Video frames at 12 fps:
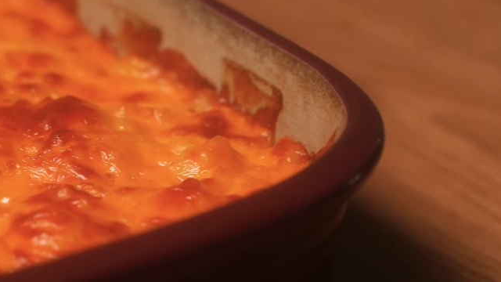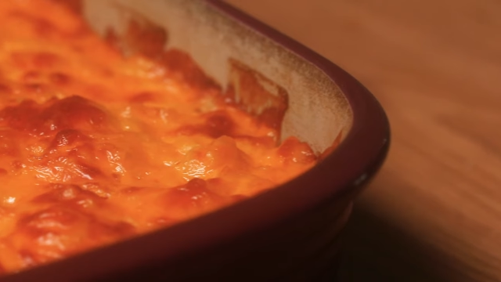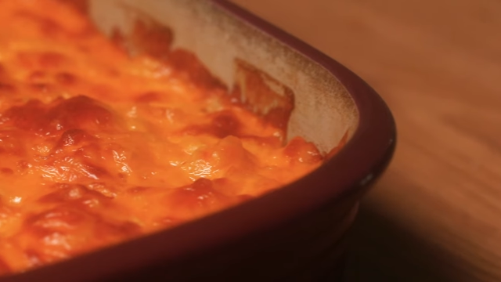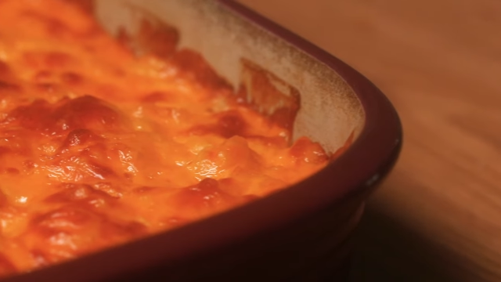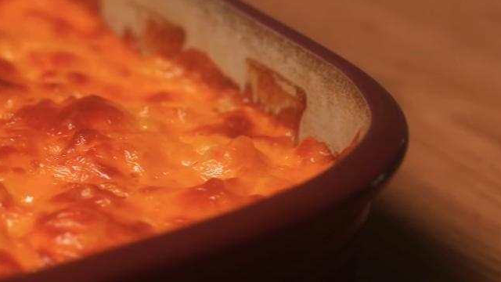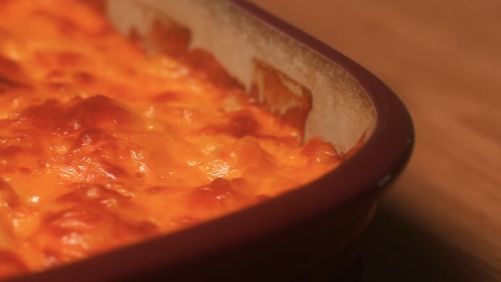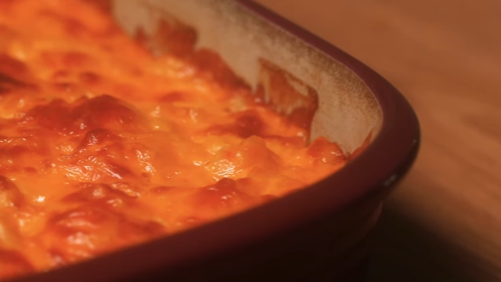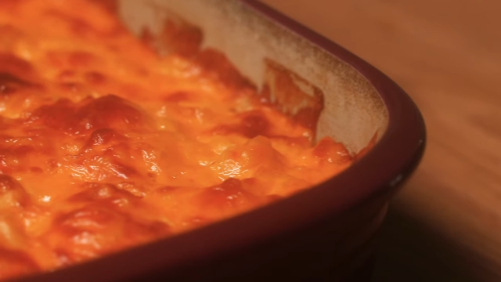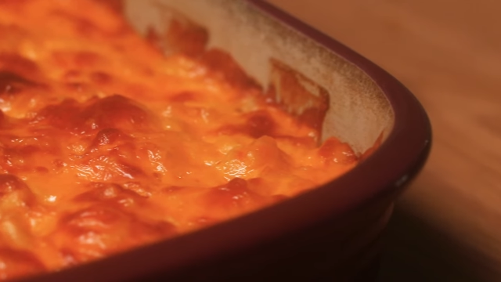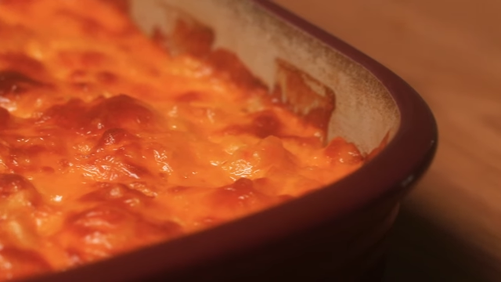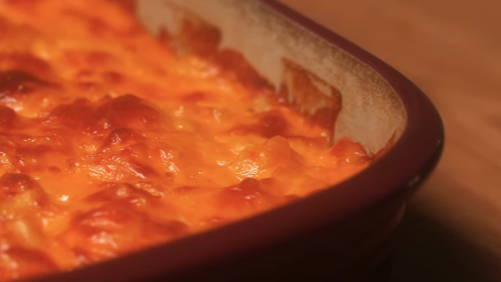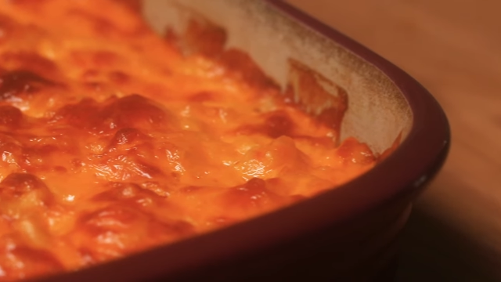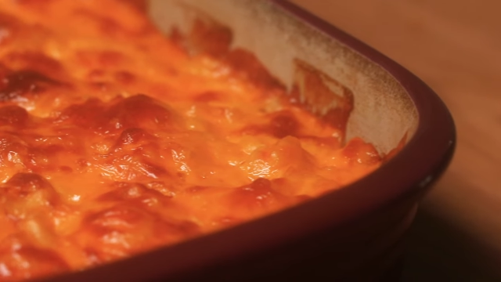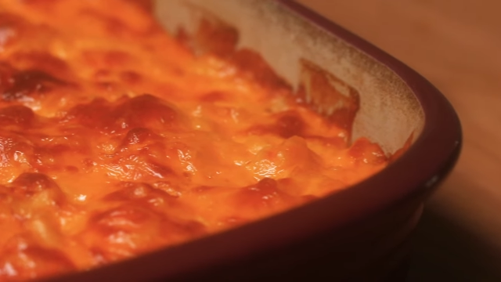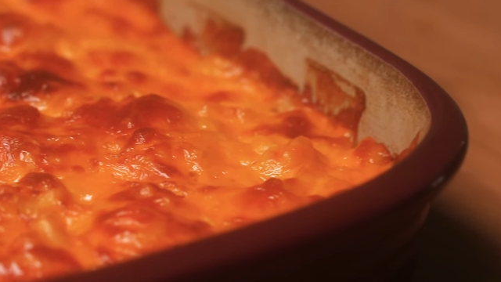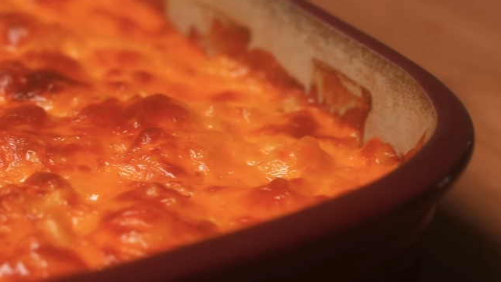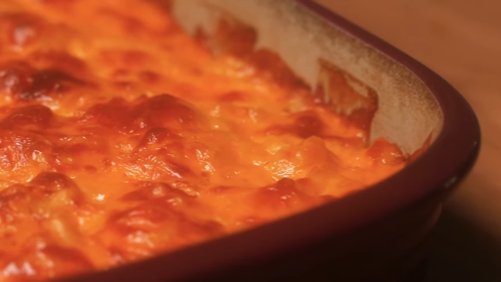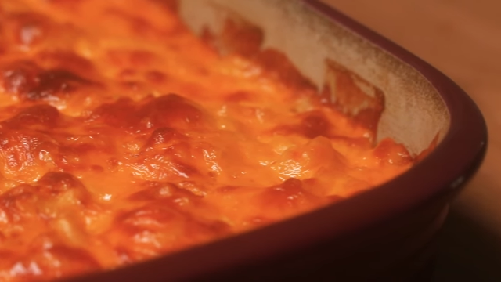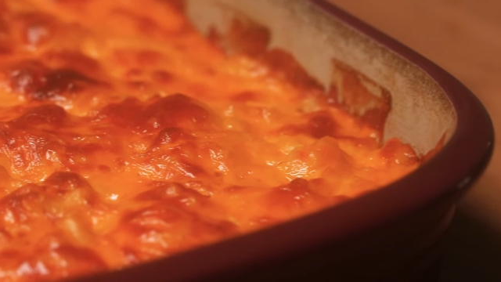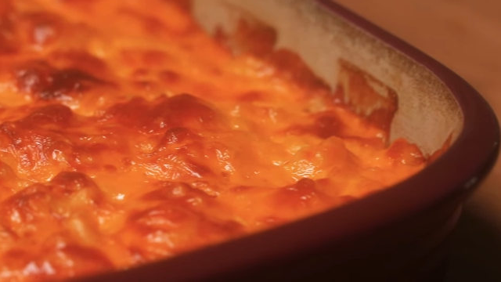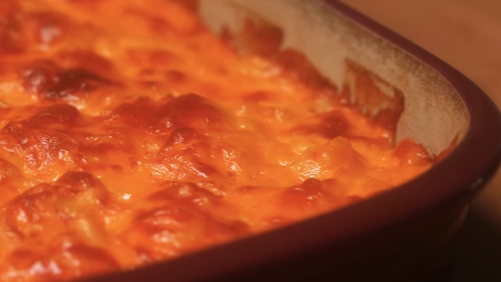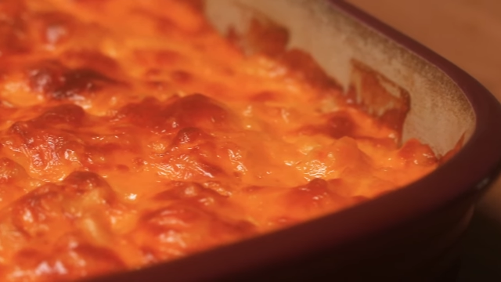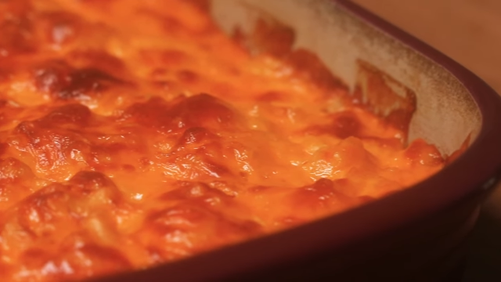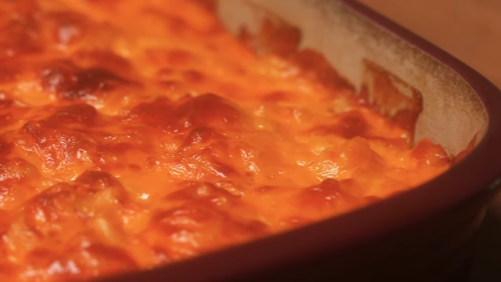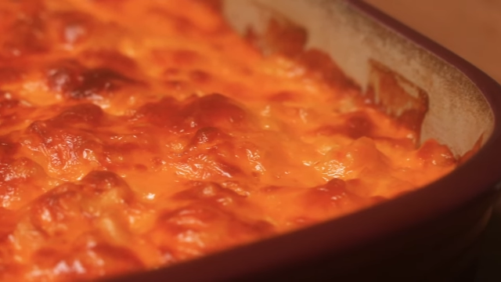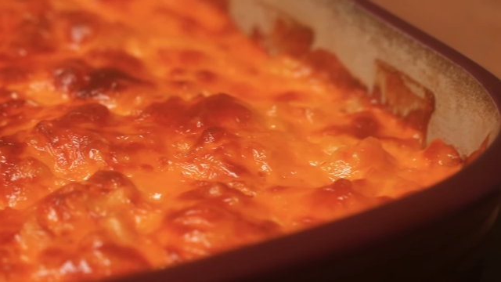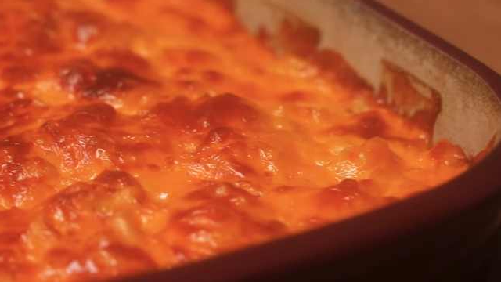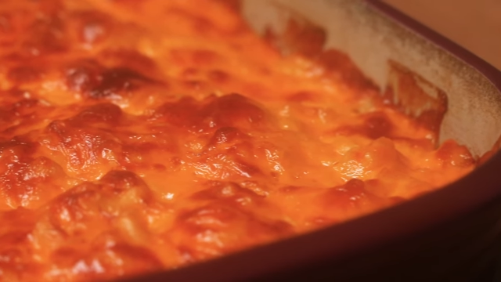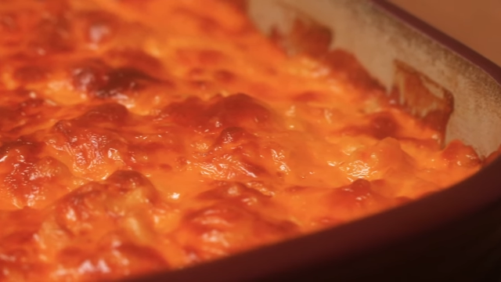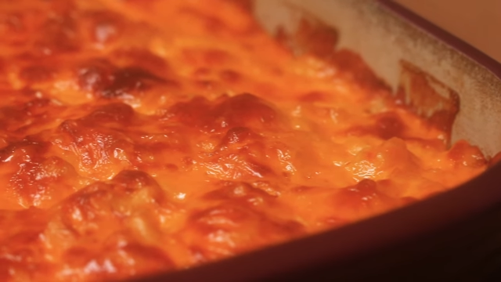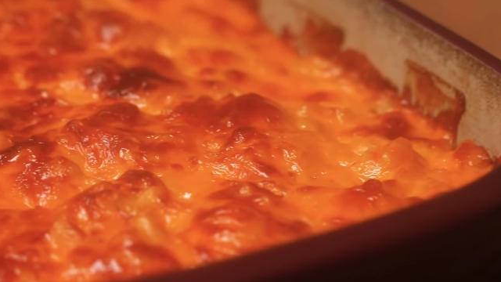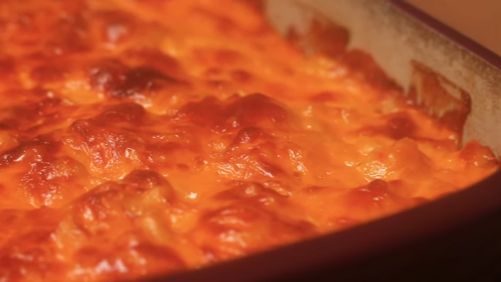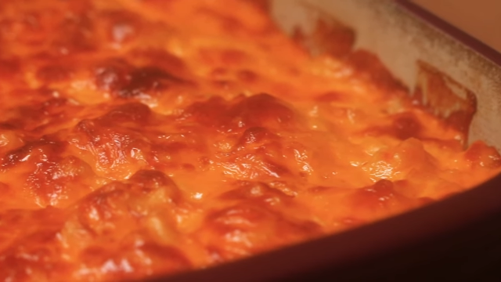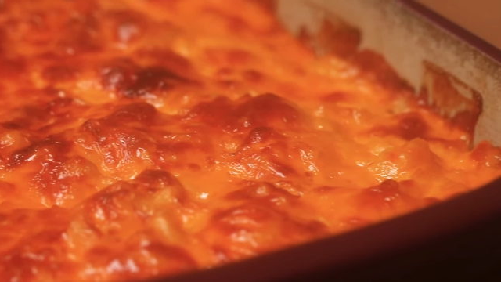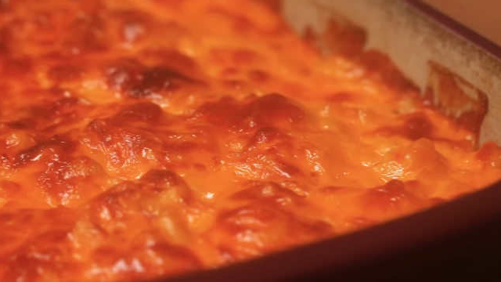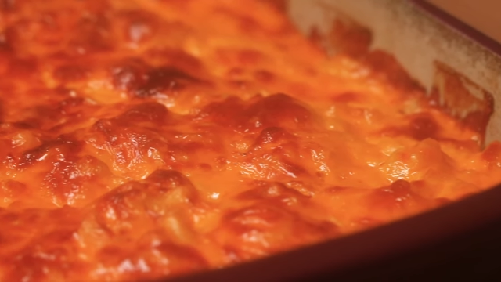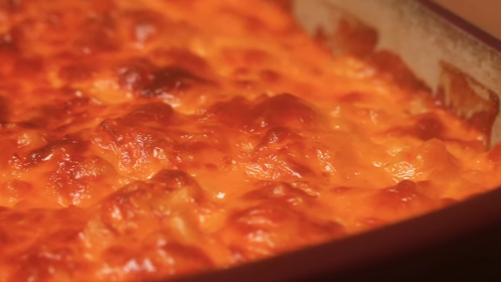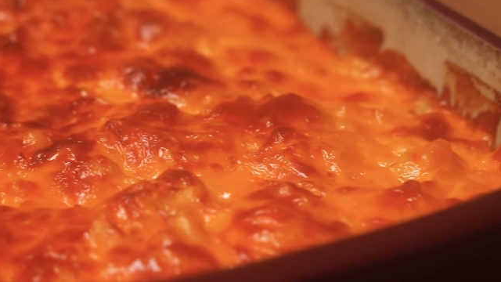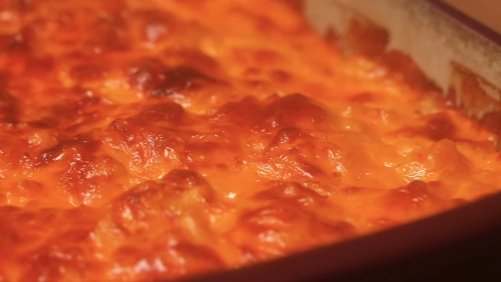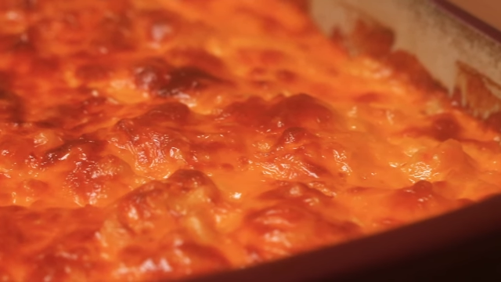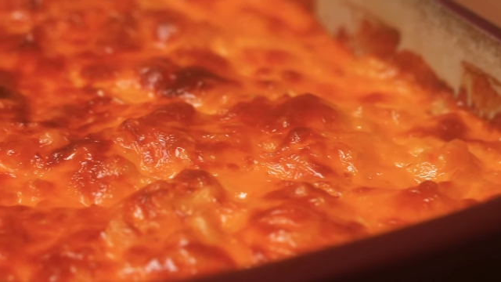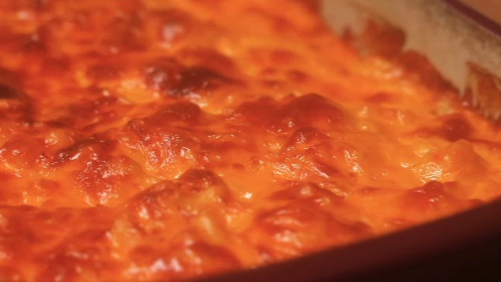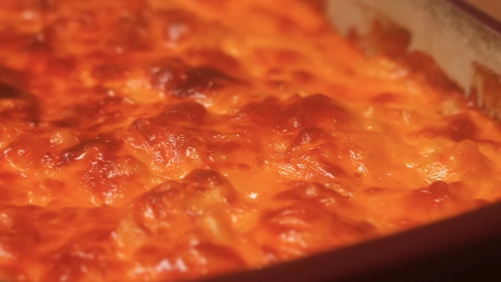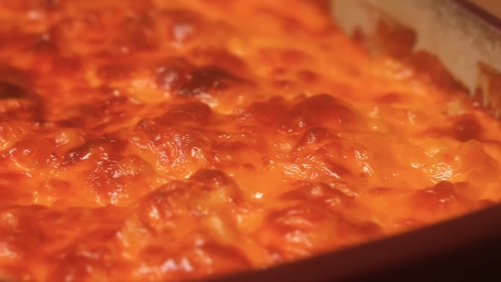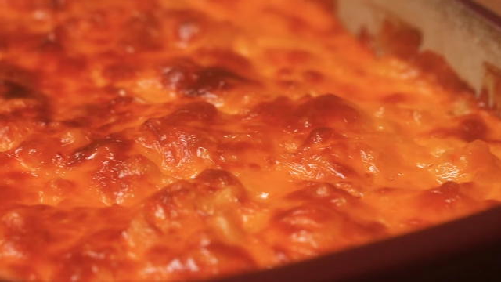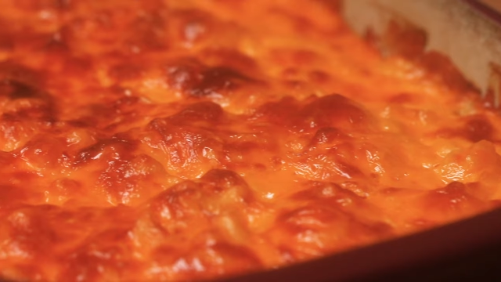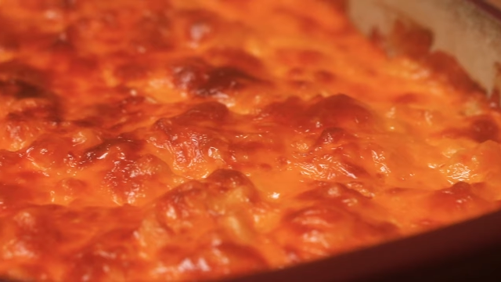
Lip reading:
(no speaker visible)